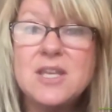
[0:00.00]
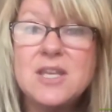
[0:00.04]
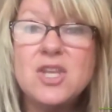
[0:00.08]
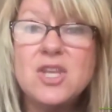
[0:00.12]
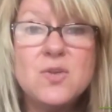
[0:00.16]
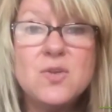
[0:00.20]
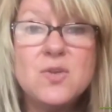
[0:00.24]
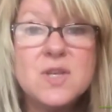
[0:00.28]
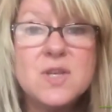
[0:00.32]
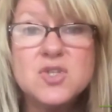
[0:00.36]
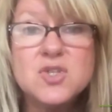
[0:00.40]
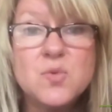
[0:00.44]

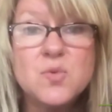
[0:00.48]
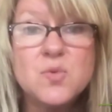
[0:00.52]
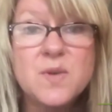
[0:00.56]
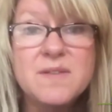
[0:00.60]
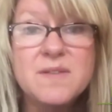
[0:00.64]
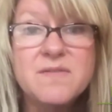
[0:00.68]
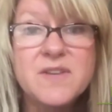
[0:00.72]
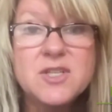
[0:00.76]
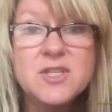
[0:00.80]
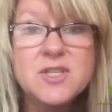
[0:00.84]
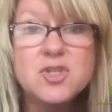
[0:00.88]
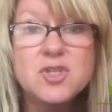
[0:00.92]
you can
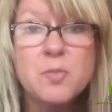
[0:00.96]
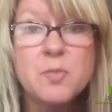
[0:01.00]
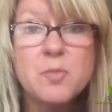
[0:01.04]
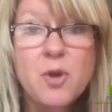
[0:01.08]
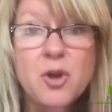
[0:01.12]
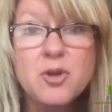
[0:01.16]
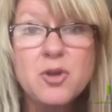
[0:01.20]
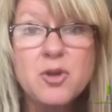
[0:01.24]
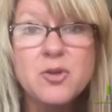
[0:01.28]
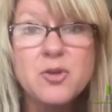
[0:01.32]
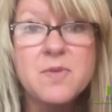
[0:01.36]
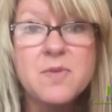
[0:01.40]
joint venture
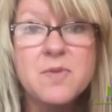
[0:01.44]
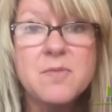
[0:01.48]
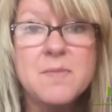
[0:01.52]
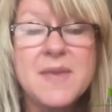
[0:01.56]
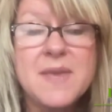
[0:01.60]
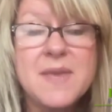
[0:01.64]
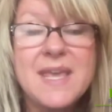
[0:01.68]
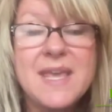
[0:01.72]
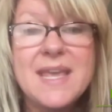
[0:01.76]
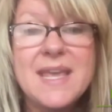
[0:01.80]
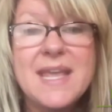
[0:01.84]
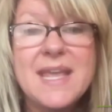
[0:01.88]
partner with
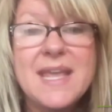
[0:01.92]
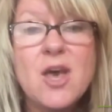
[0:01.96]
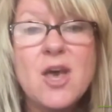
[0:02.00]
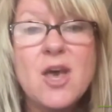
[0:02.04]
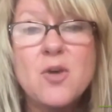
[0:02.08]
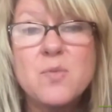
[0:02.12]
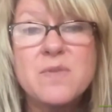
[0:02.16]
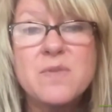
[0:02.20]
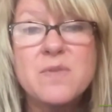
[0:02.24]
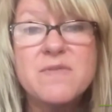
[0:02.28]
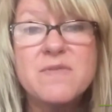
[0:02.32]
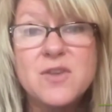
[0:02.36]
me, and
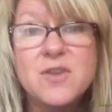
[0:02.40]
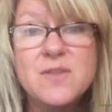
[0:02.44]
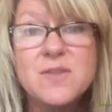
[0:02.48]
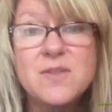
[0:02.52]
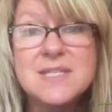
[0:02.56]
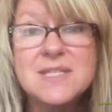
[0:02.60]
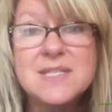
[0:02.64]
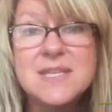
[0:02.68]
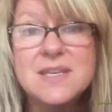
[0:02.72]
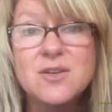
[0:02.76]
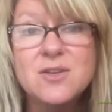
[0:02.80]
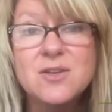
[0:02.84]
I'll review the
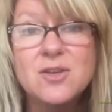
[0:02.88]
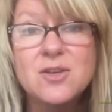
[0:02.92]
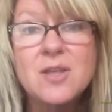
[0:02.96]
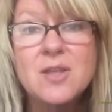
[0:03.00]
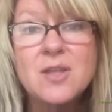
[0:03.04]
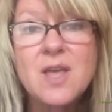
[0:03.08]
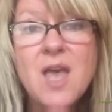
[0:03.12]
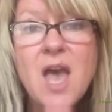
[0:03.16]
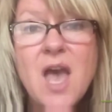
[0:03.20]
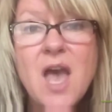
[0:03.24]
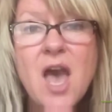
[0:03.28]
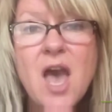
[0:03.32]
deal.